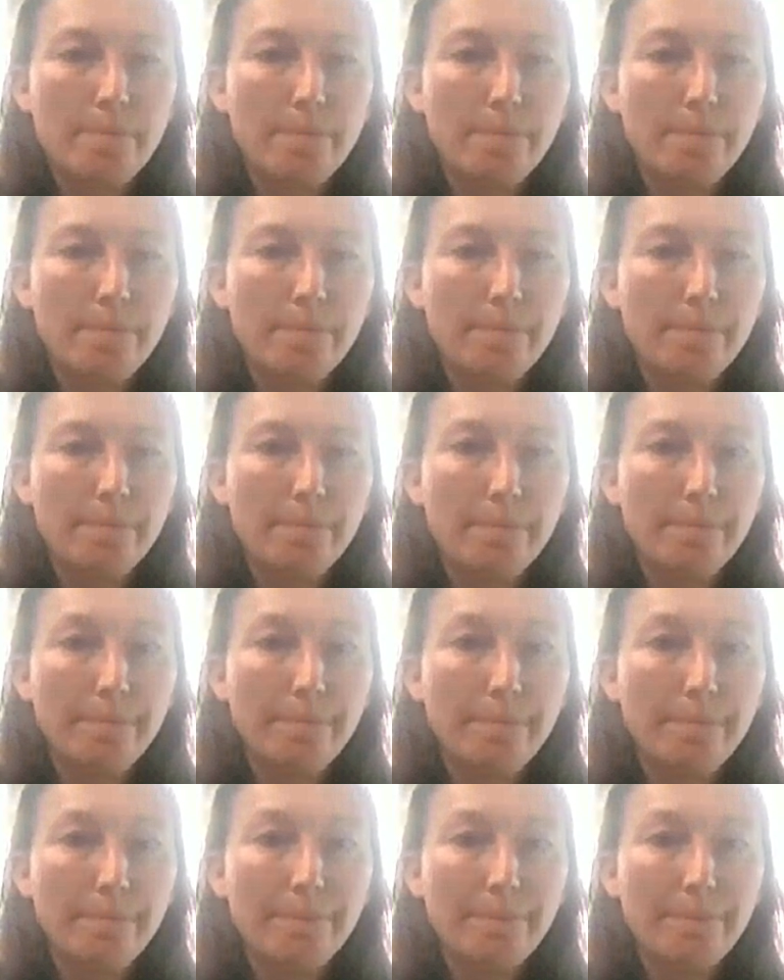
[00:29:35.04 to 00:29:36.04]

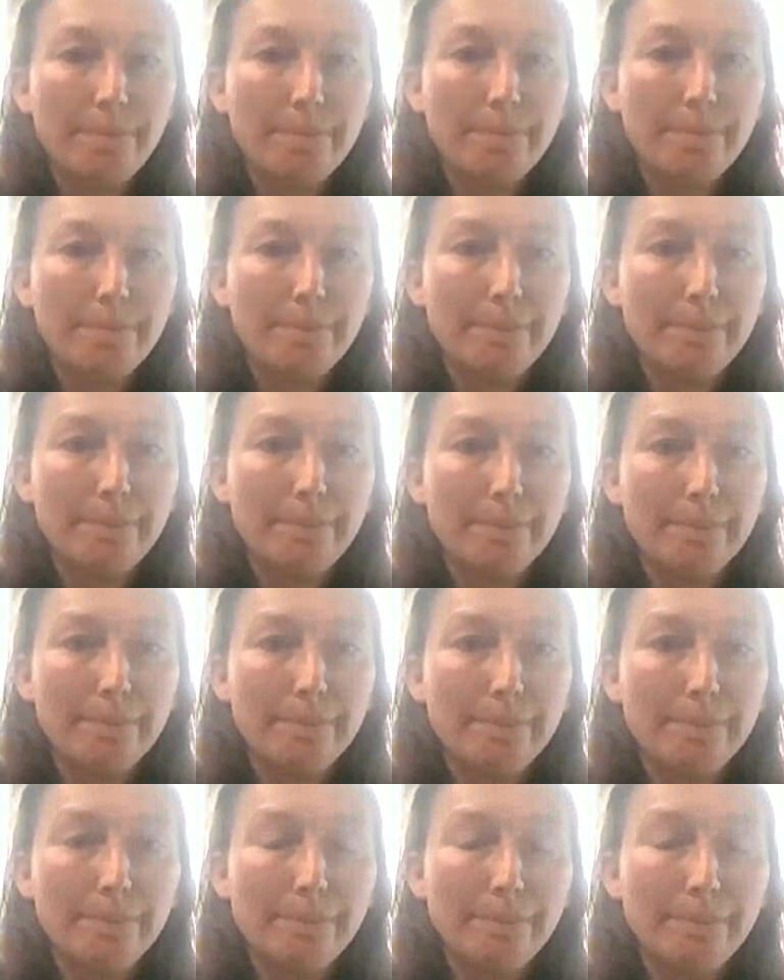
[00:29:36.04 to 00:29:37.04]

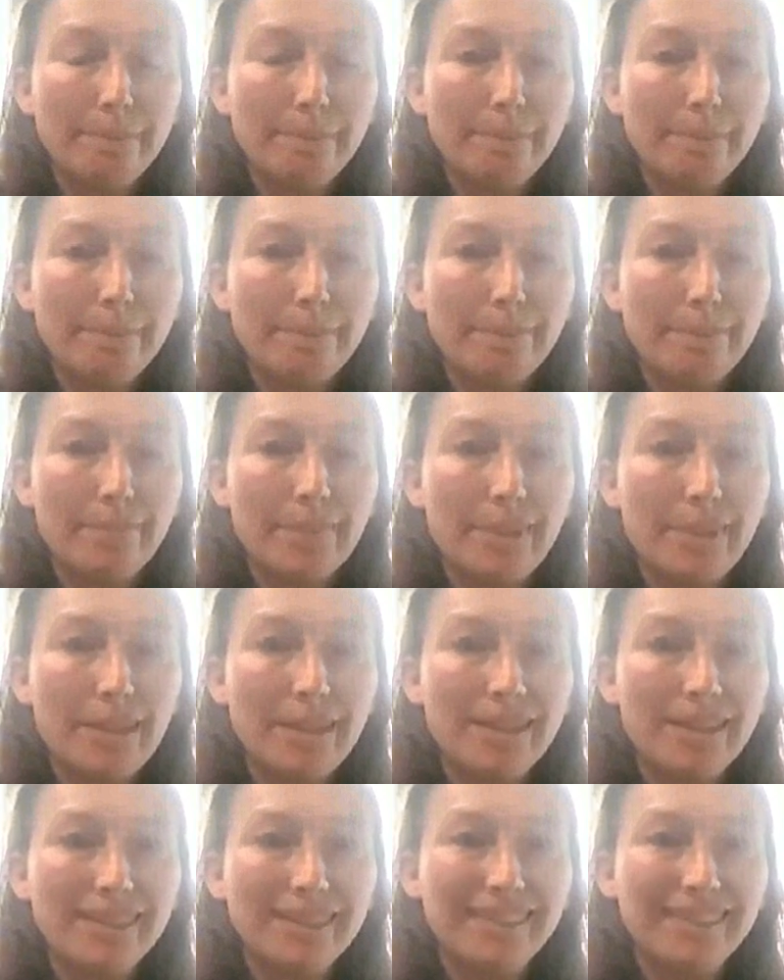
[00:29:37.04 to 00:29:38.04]

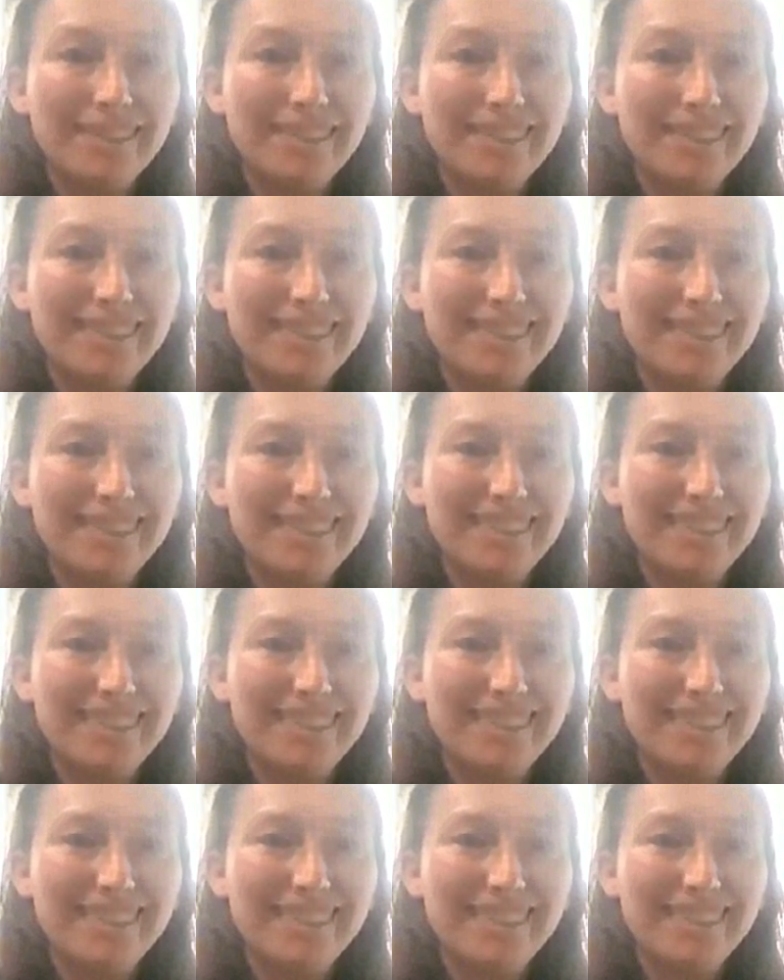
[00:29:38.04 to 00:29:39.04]

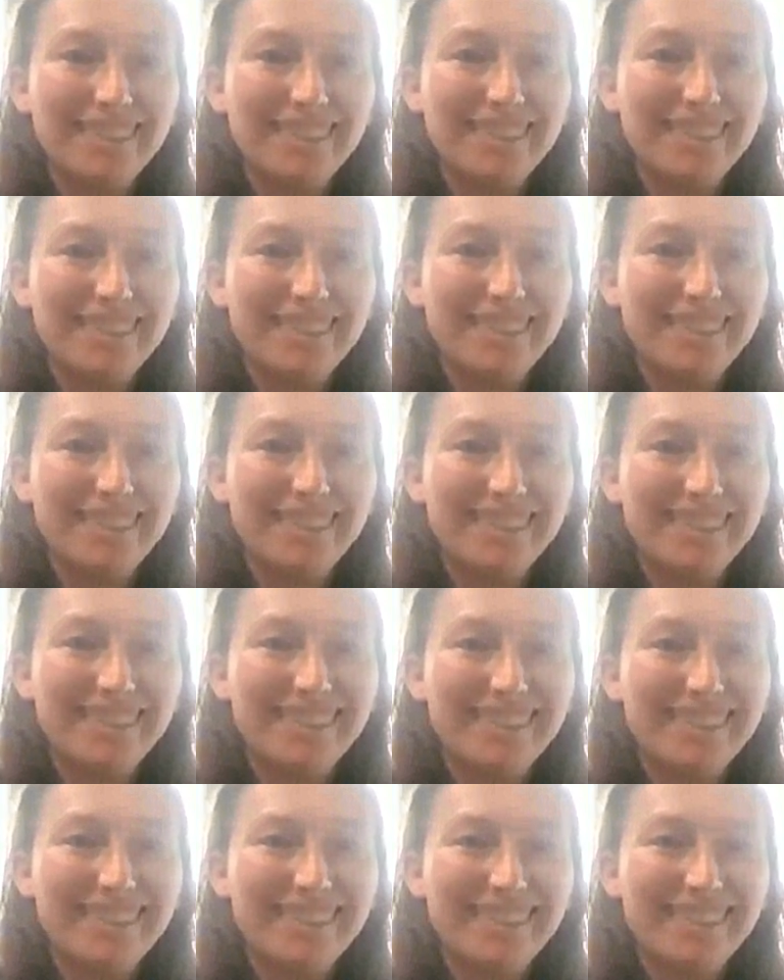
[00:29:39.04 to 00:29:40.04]

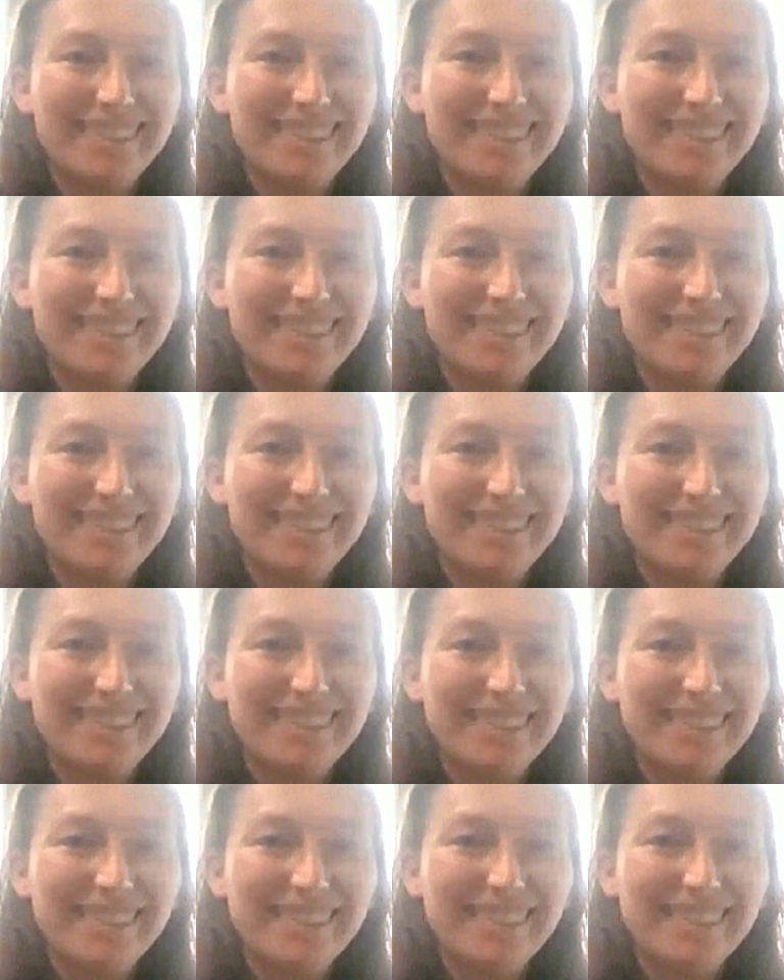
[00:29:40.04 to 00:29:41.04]

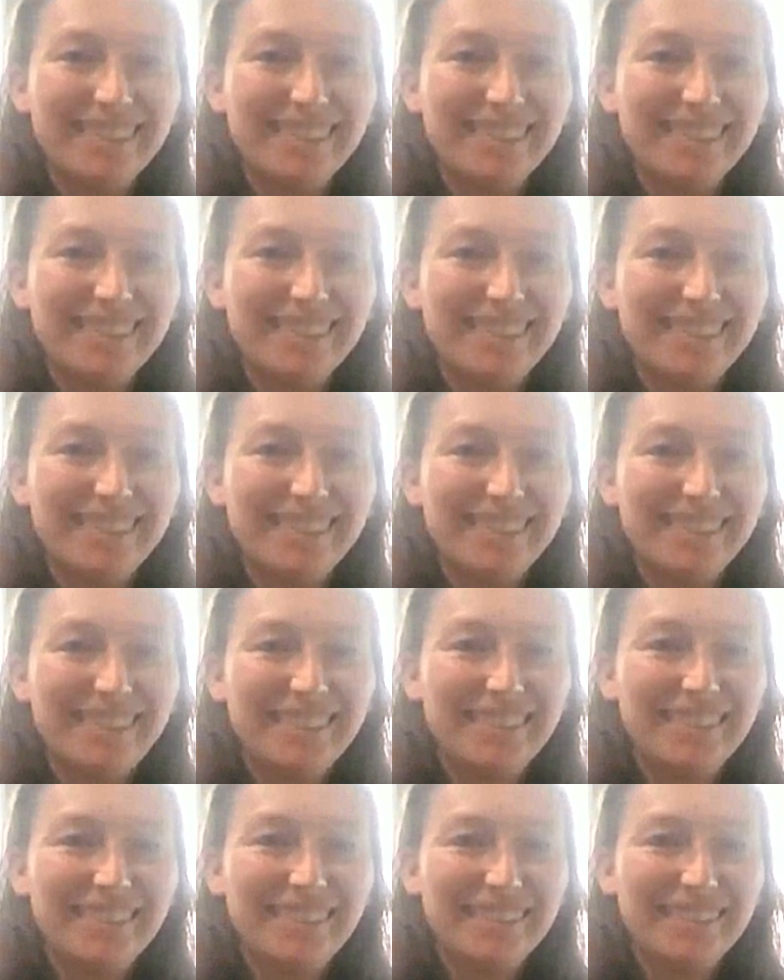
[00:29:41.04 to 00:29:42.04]

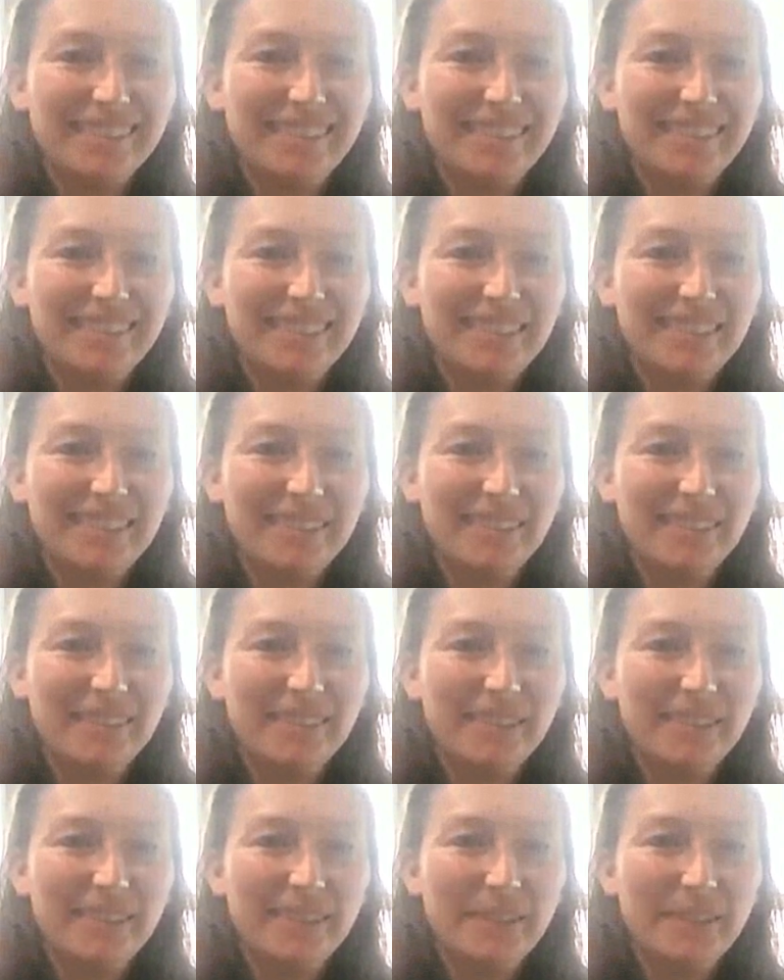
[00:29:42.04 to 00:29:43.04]
This person isn't speaking.